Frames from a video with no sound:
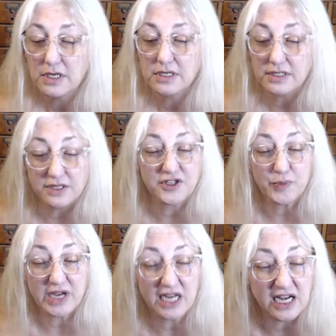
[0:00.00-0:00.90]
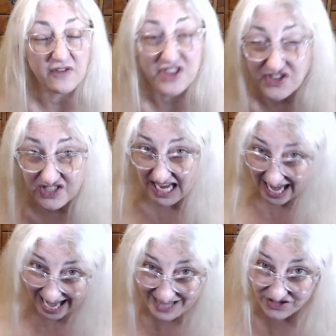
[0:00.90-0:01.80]
Since the beginning of this
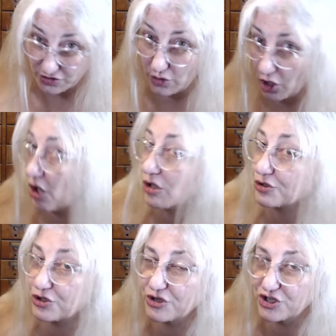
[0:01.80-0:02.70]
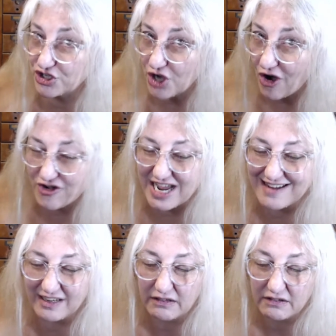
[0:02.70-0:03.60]
cancel culture started,
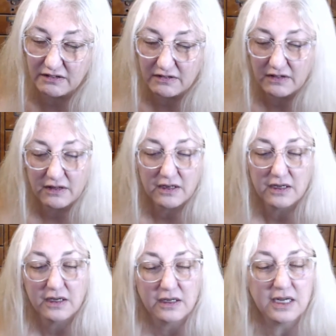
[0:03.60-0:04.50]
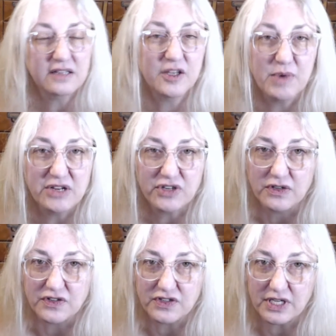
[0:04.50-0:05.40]
not to mention
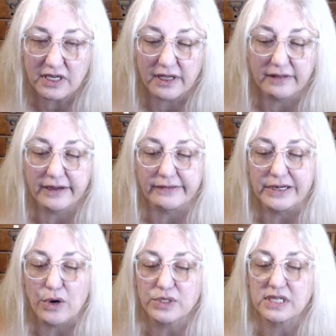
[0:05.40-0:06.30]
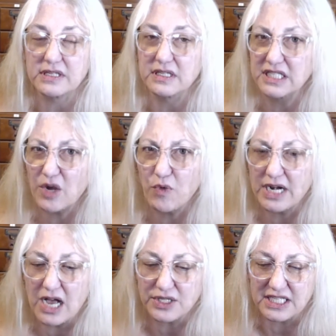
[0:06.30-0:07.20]
sticking their noses in someone
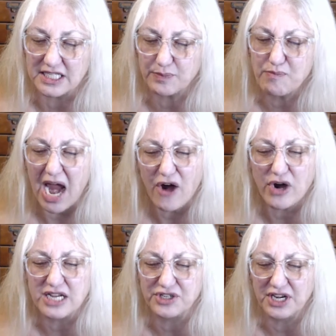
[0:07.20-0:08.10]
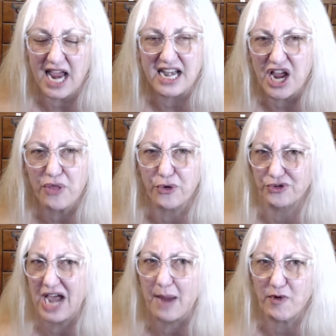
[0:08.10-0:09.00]
else's marriage and any other type of